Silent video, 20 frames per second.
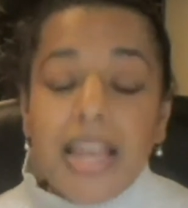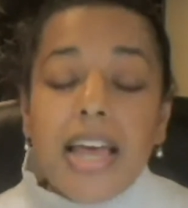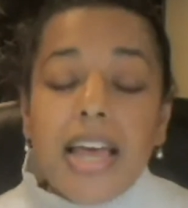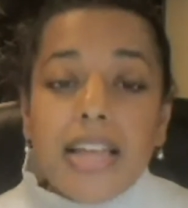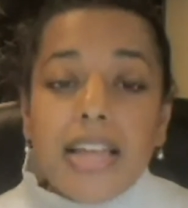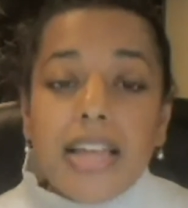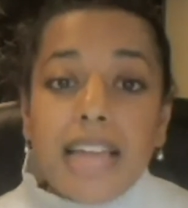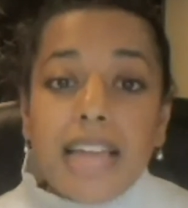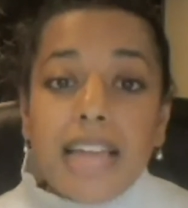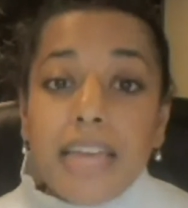
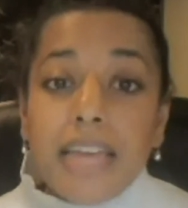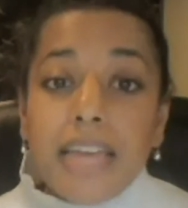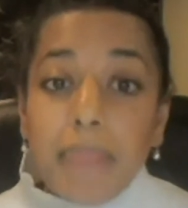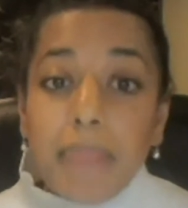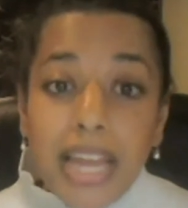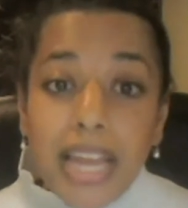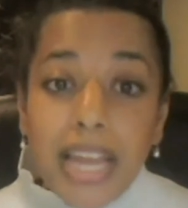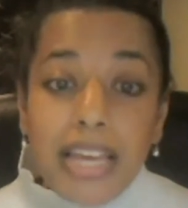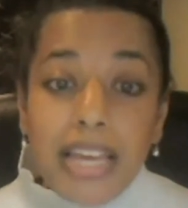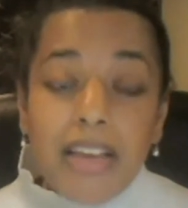Like
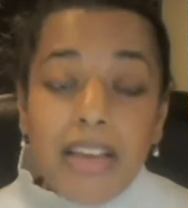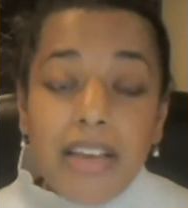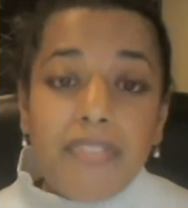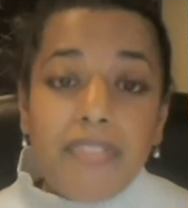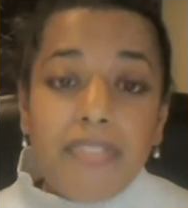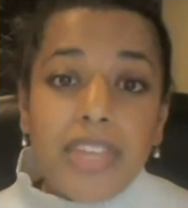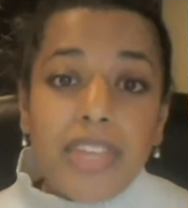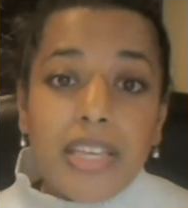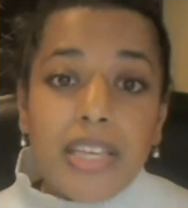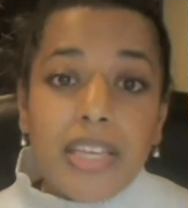many of
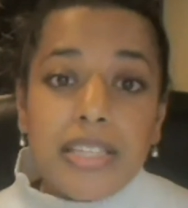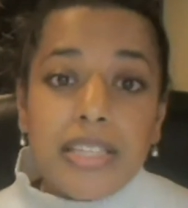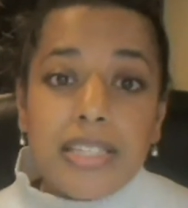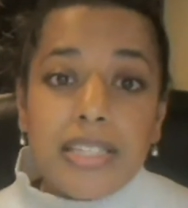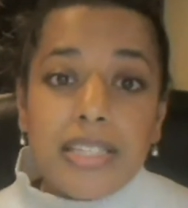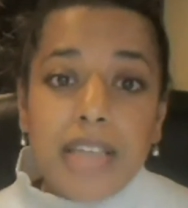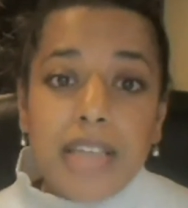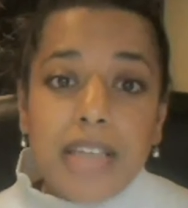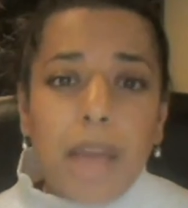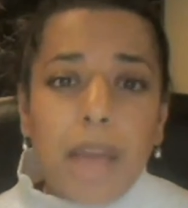these
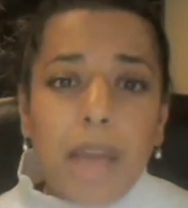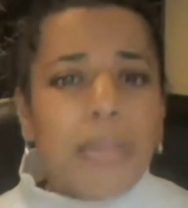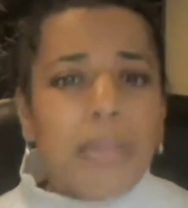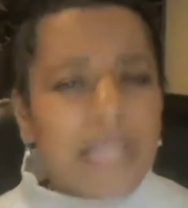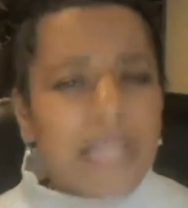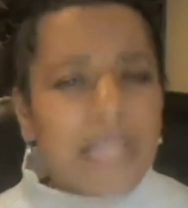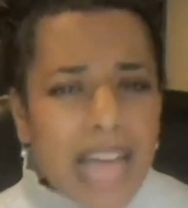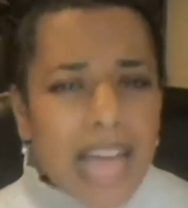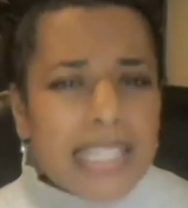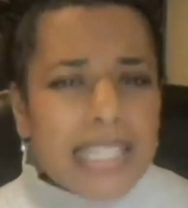
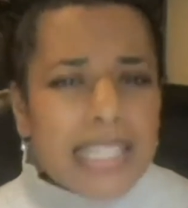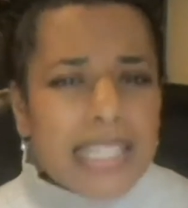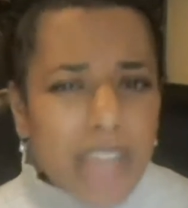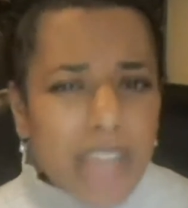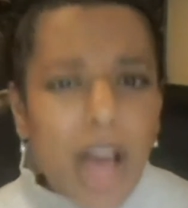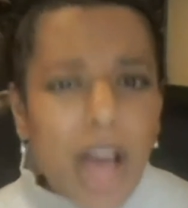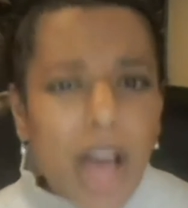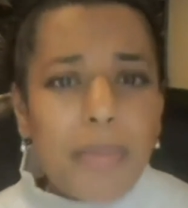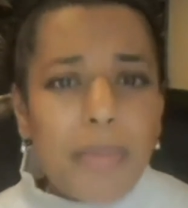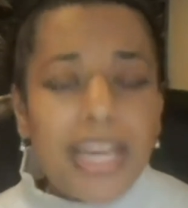less
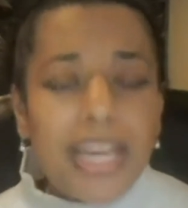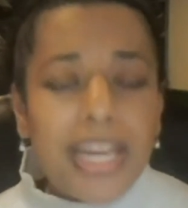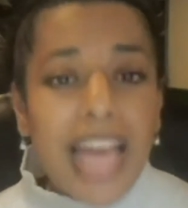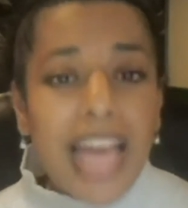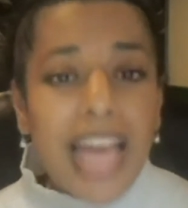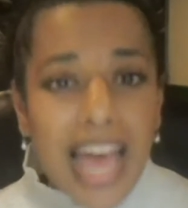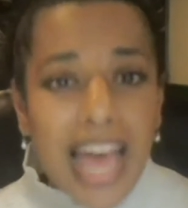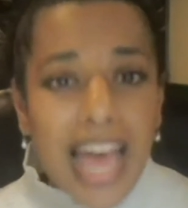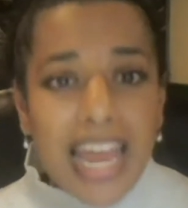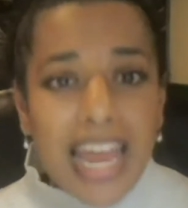common
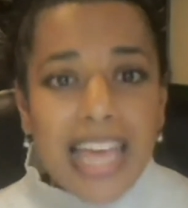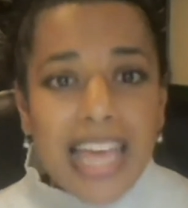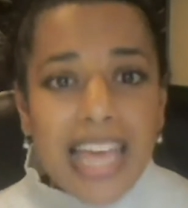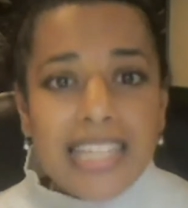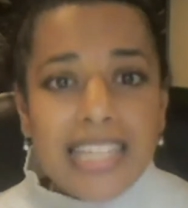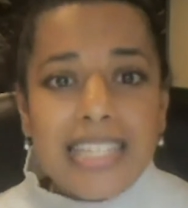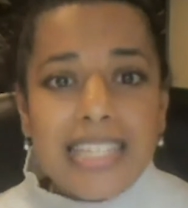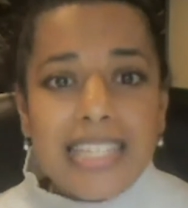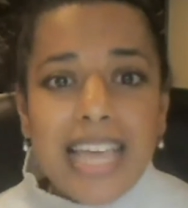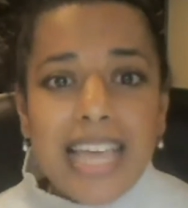
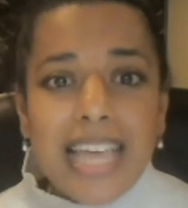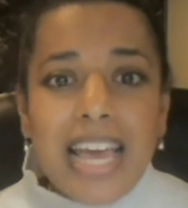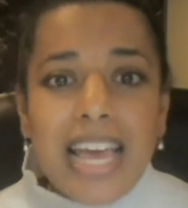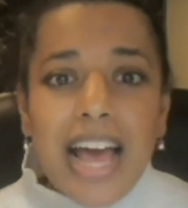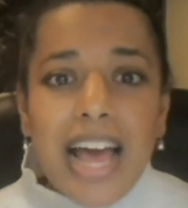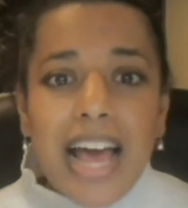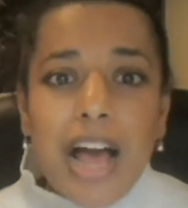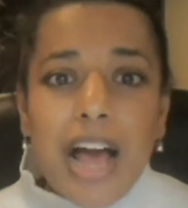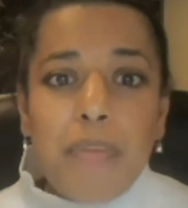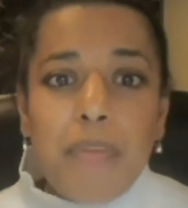headaches
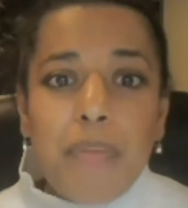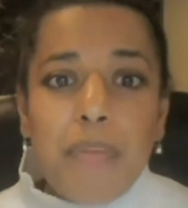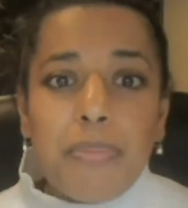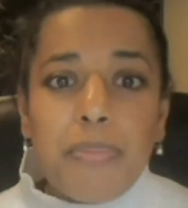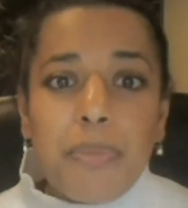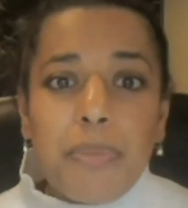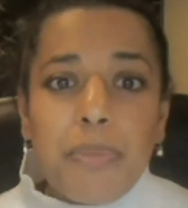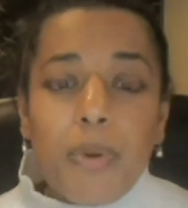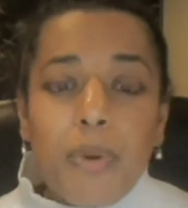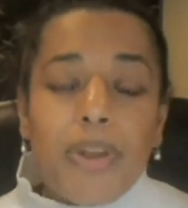
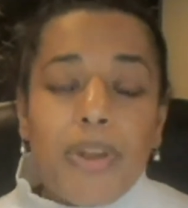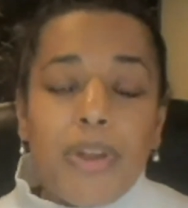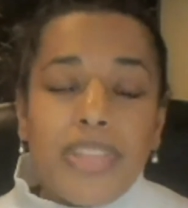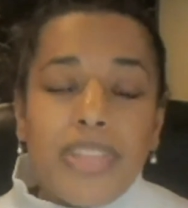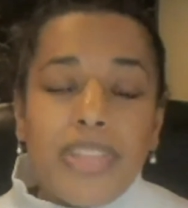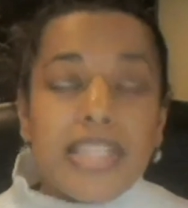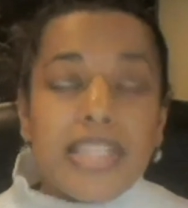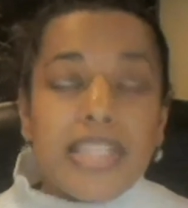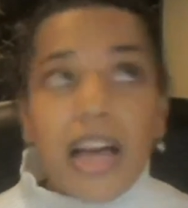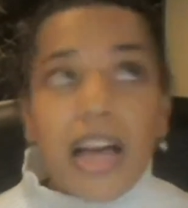or these
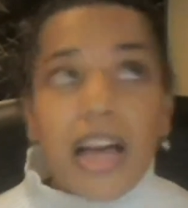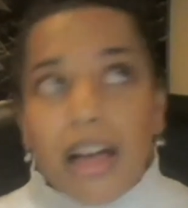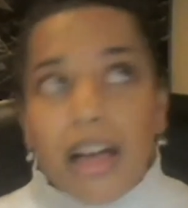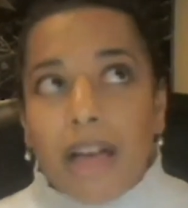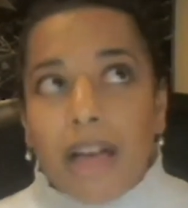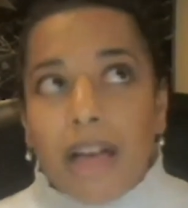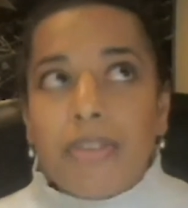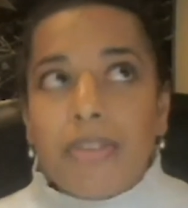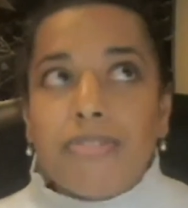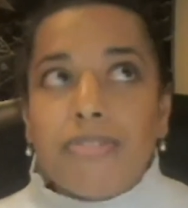
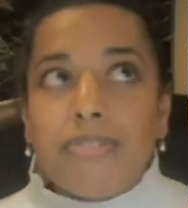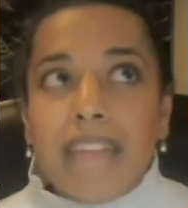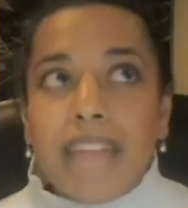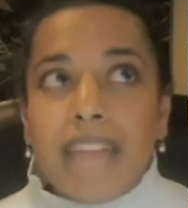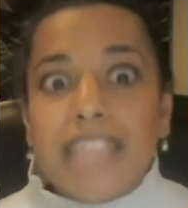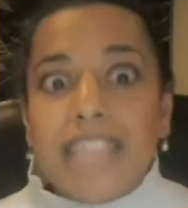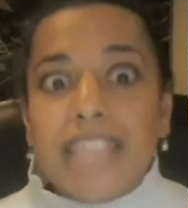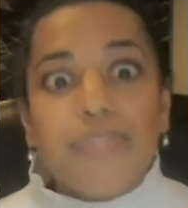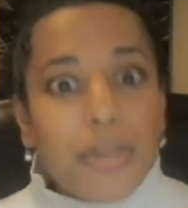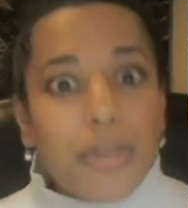less
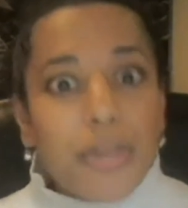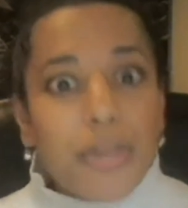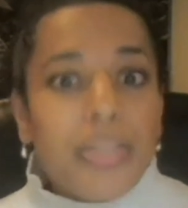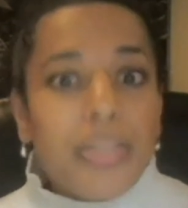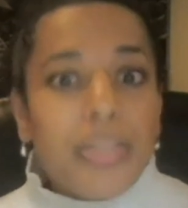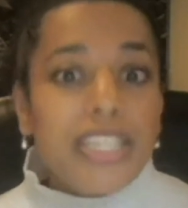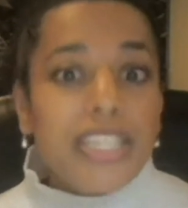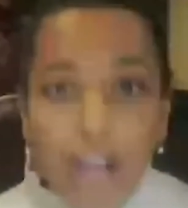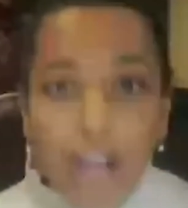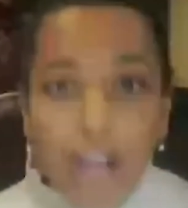frequently
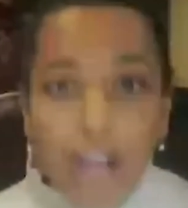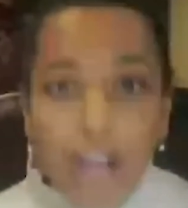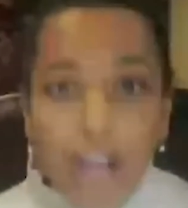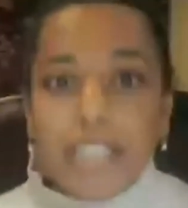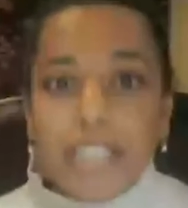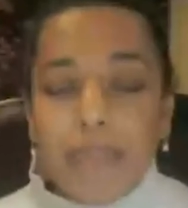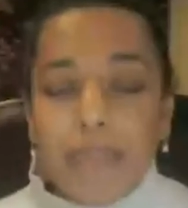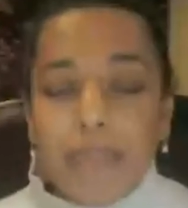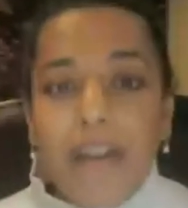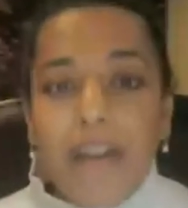talked
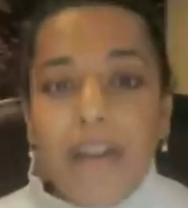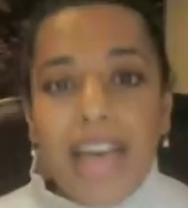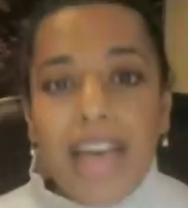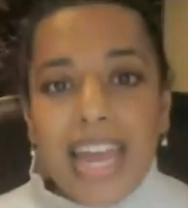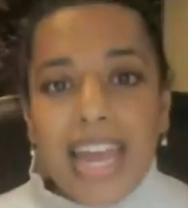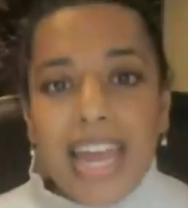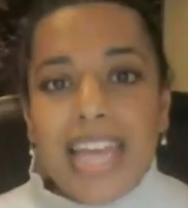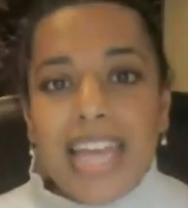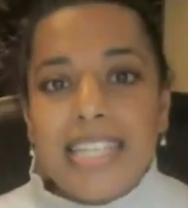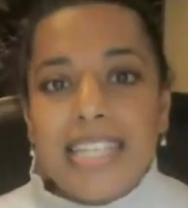about
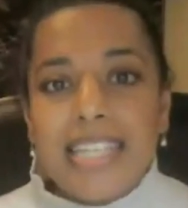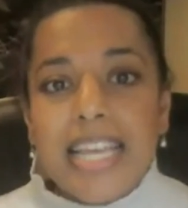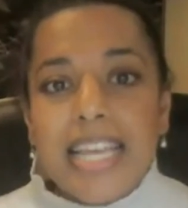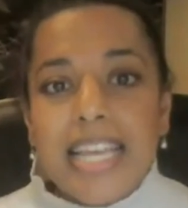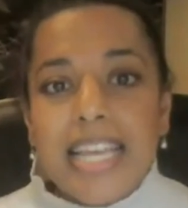headaches,